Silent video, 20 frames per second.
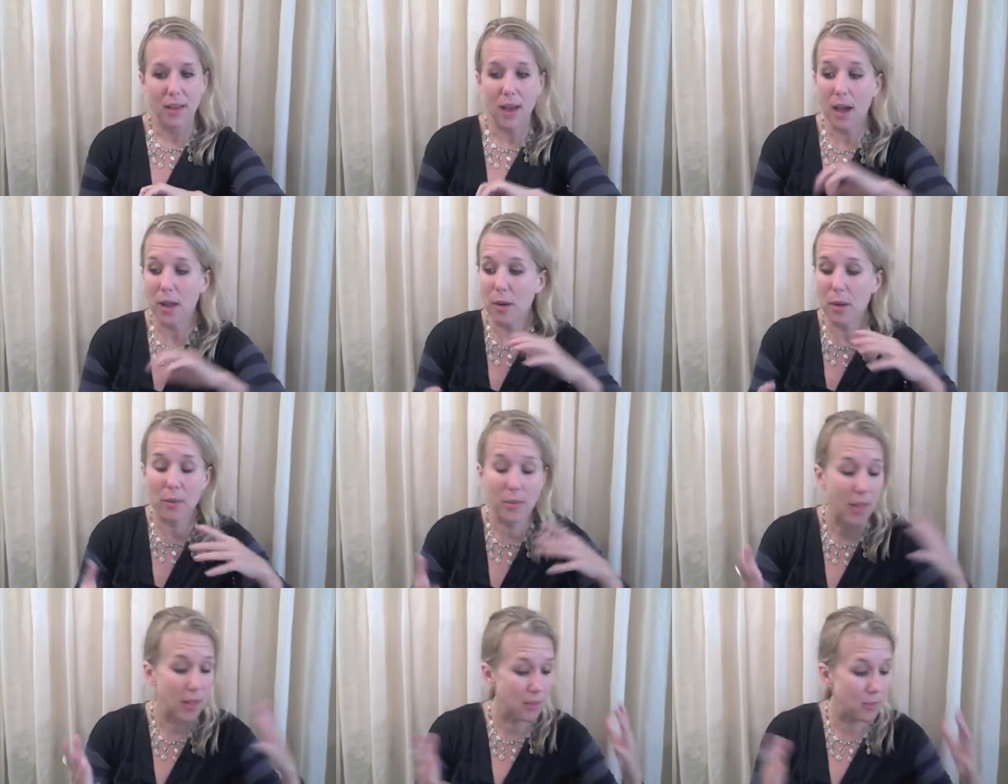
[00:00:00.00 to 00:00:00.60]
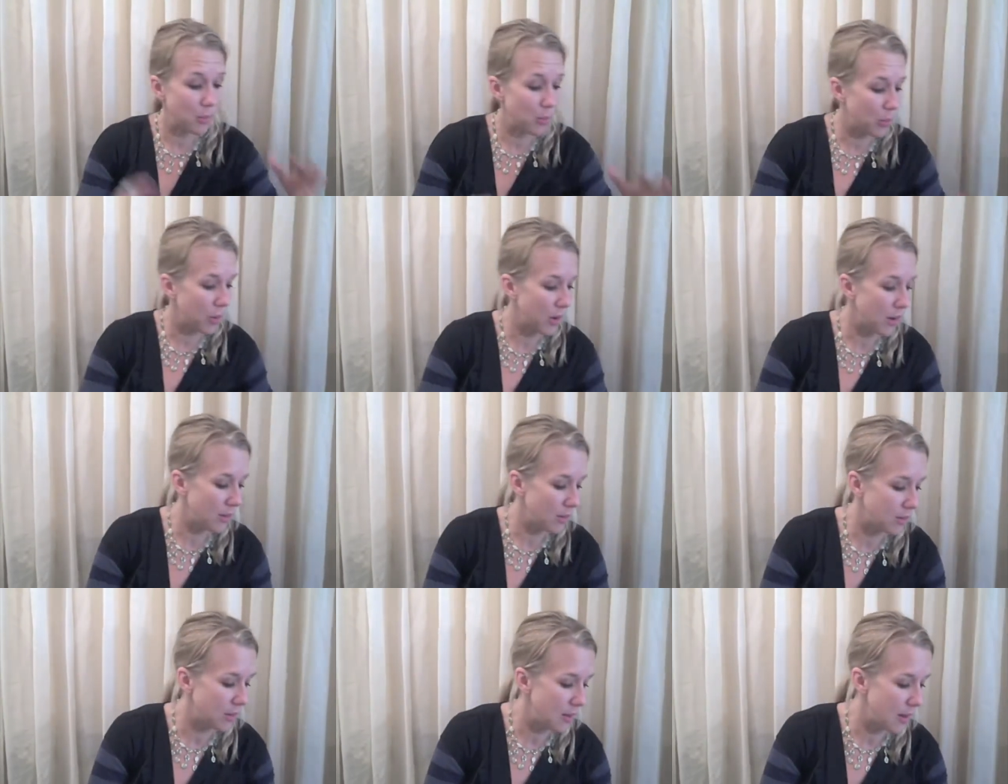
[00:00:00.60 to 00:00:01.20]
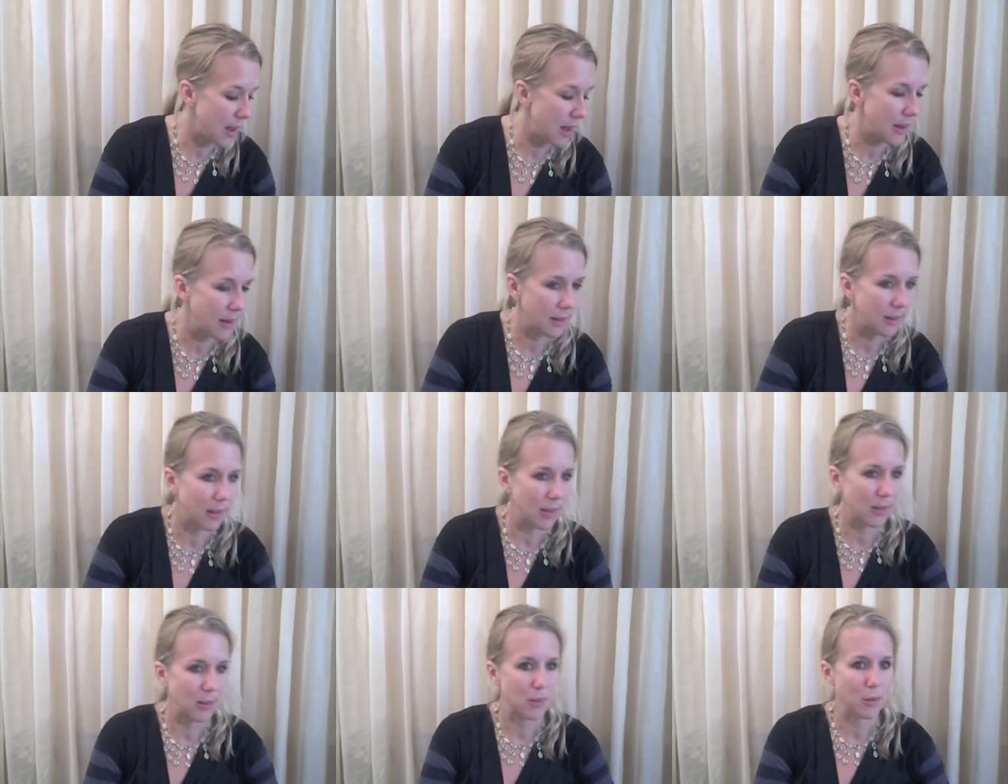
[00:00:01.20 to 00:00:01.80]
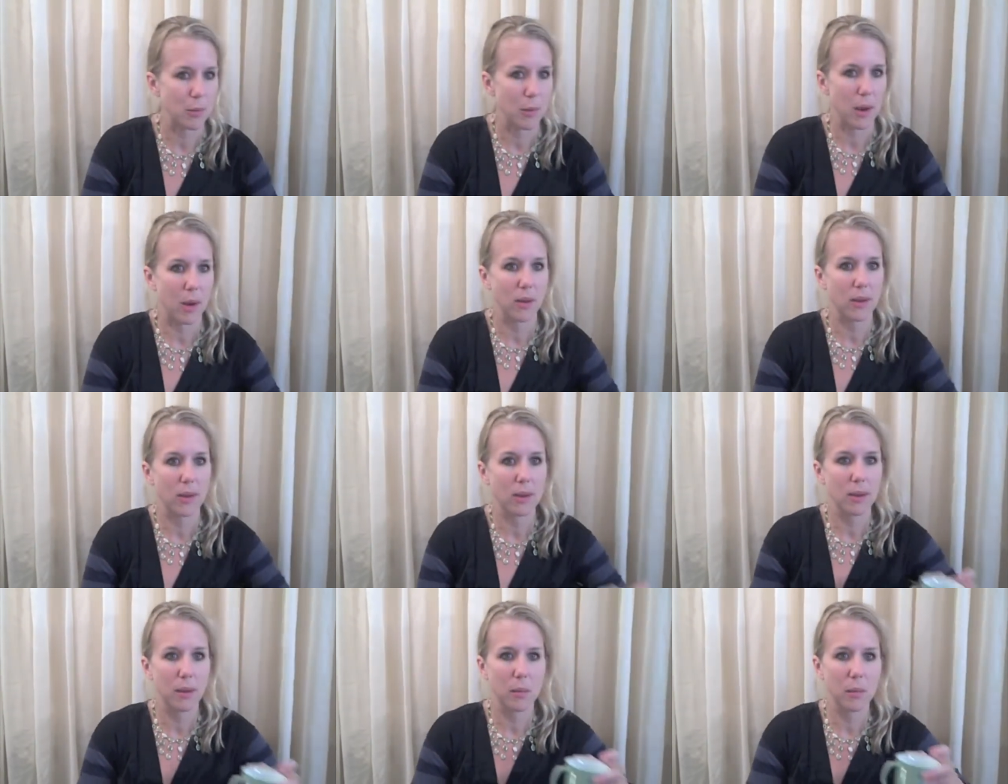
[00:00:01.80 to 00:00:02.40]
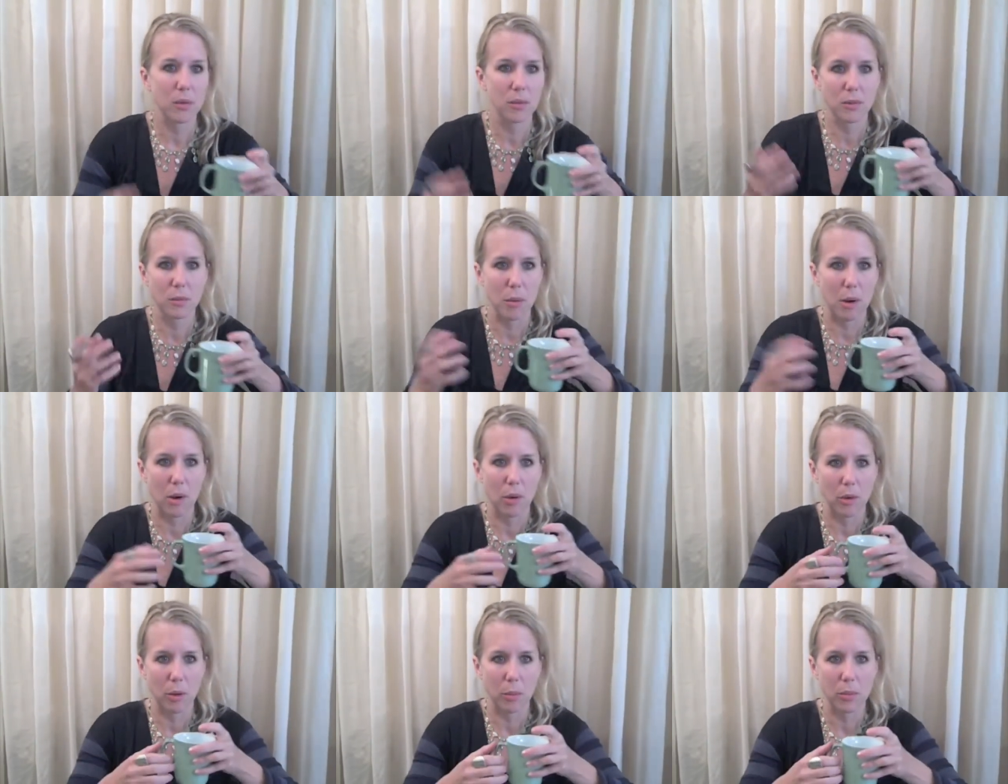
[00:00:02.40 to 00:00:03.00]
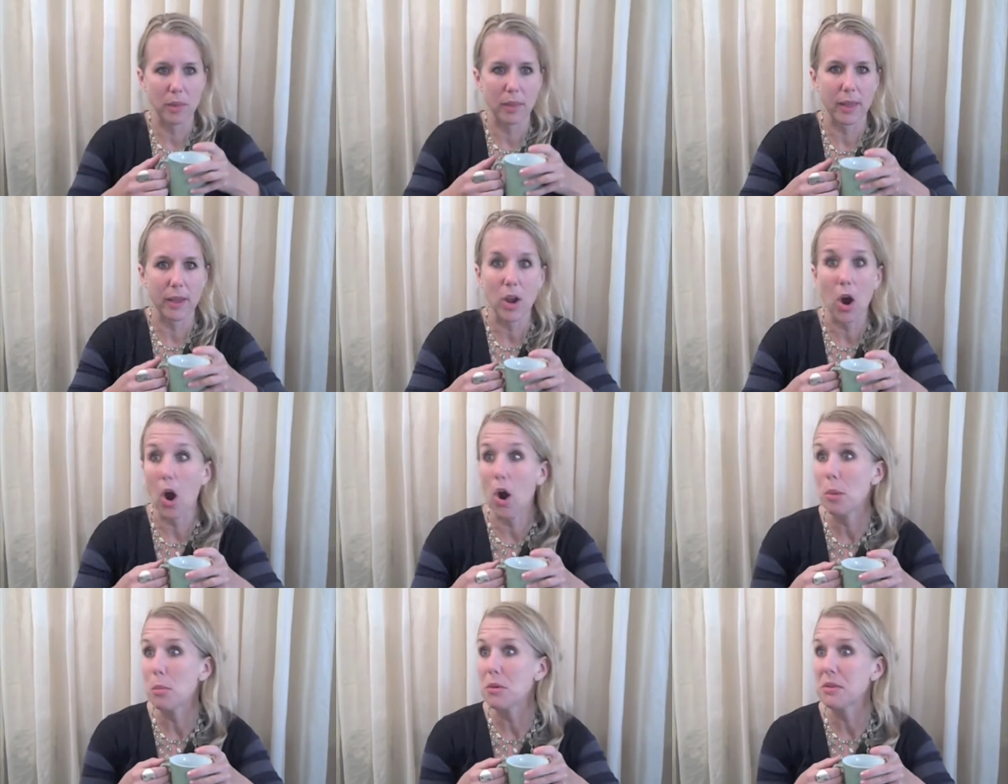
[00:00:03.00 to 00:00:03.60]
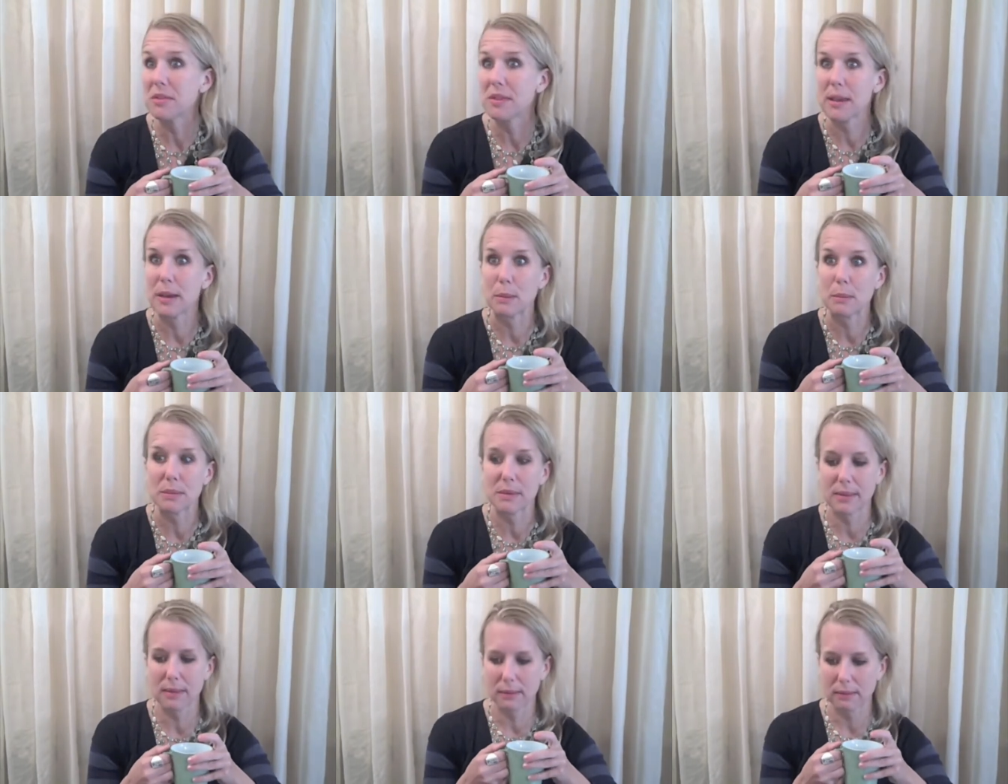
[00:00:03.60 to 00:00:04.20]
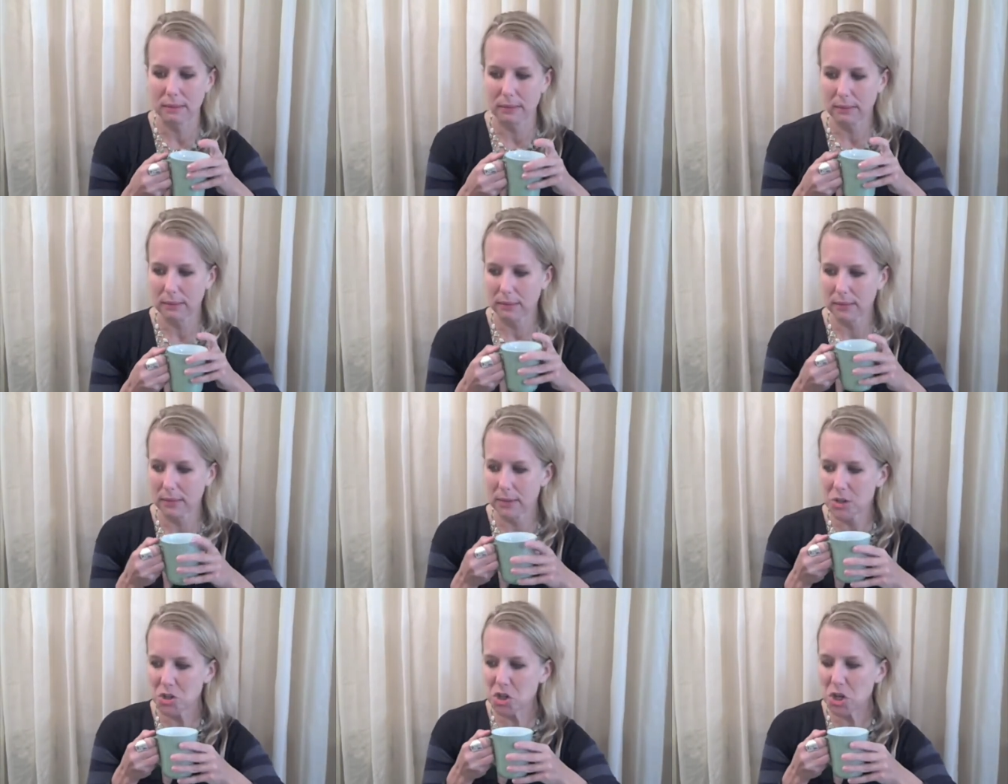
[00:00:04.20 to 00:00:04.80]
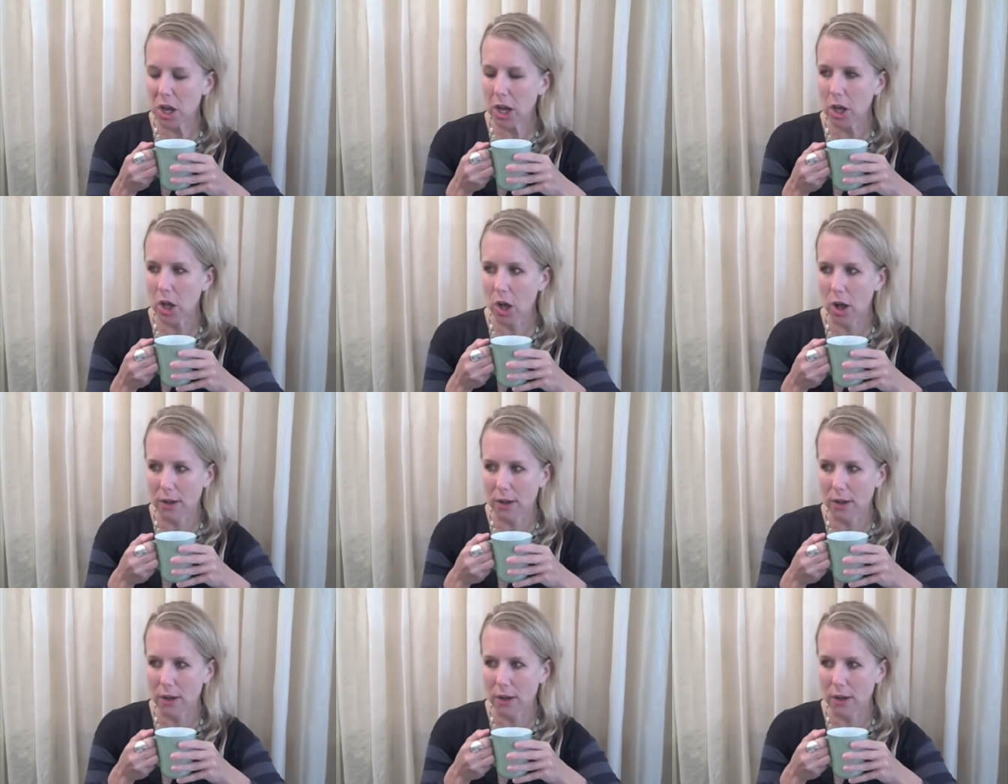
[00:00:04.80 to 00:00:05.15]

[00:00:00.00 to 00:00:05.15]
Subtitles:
I know, that's what today, that's inspiring. I mean, tomorrow I'll be like, art museums, check